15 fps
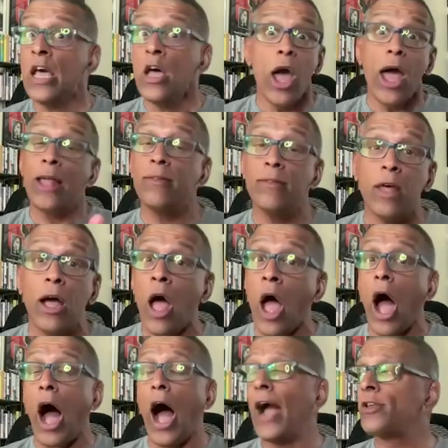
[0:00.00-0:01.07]
And
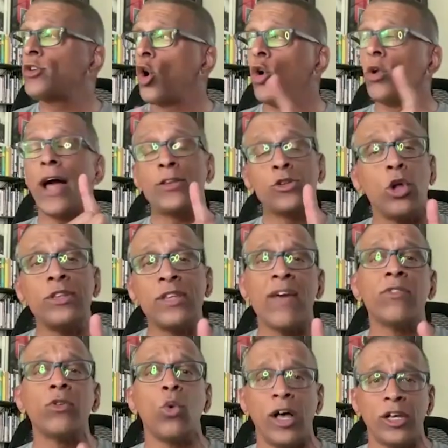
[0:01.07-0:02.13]
I told
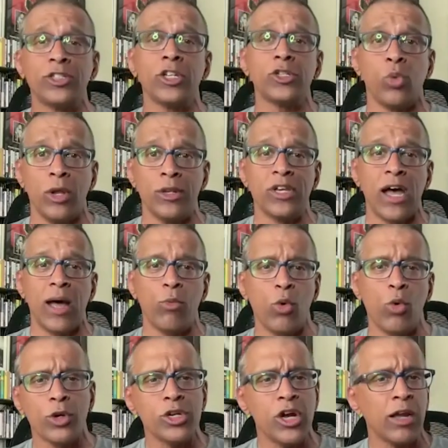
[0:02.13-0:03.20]
David Wells this one time when we
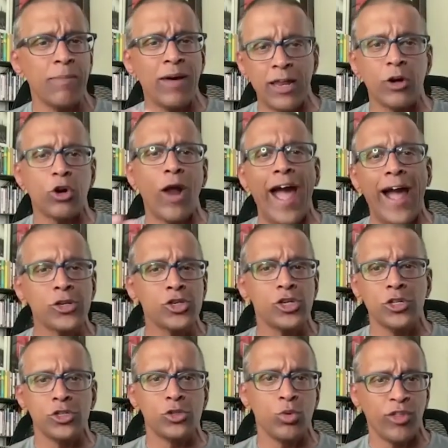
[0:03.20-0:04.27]
were talking about
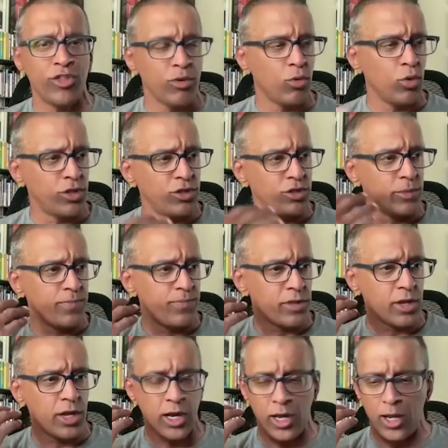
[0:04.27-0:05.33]
interactions with
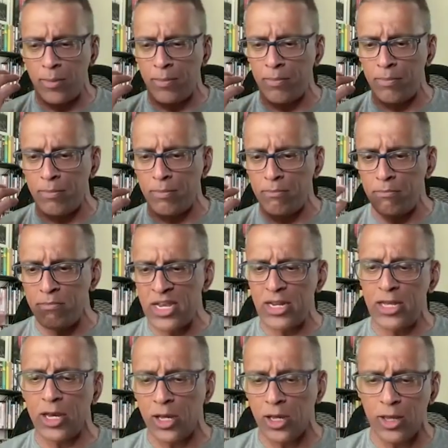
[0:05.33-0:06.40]

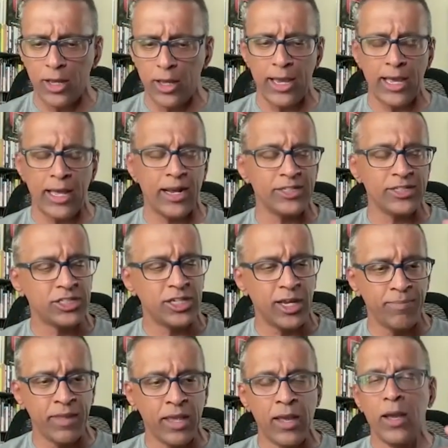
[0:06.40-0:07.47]
media, and I
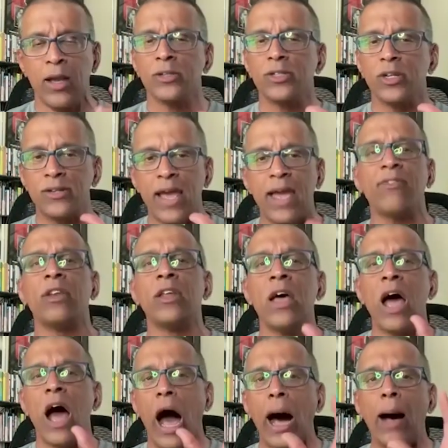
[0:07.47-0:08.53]
said, David,
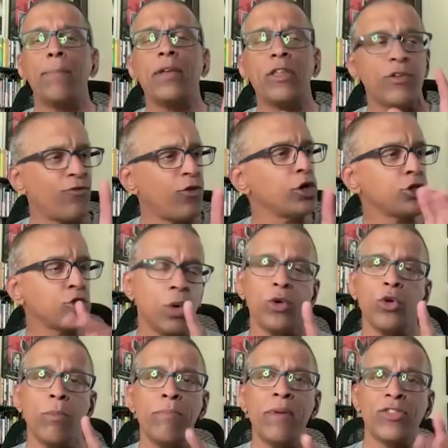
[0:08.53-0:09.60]
I'll be the first one to
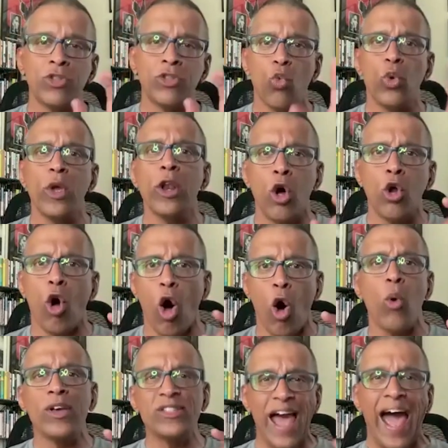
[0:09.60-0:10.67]
admit that we don't
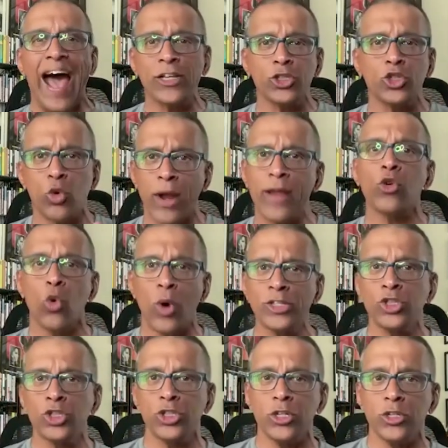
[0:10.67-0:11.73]
always ask great
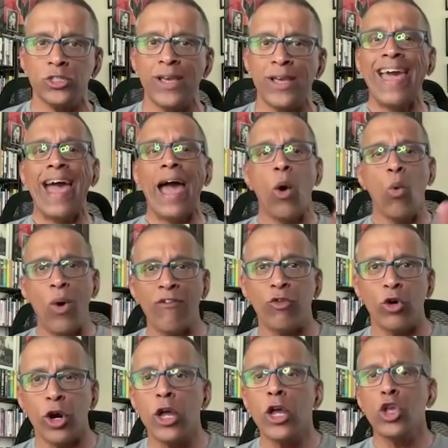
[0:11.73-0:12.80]
questions.
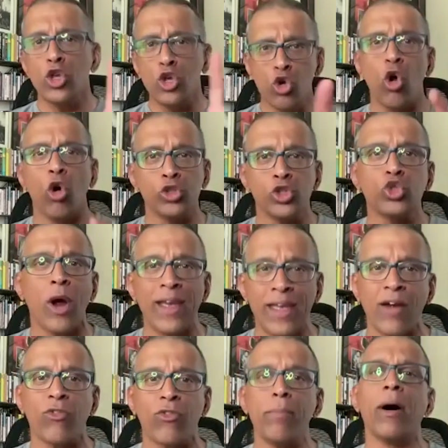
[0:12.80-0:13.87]
However, you don't strike
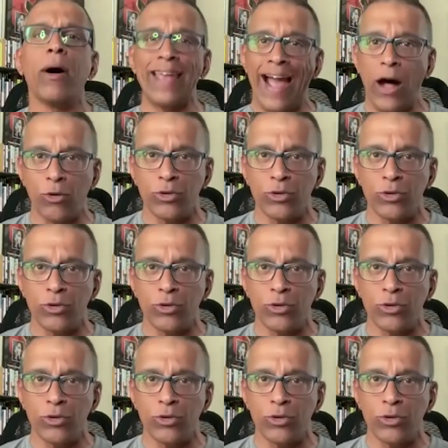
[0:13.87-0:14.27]
everybody out.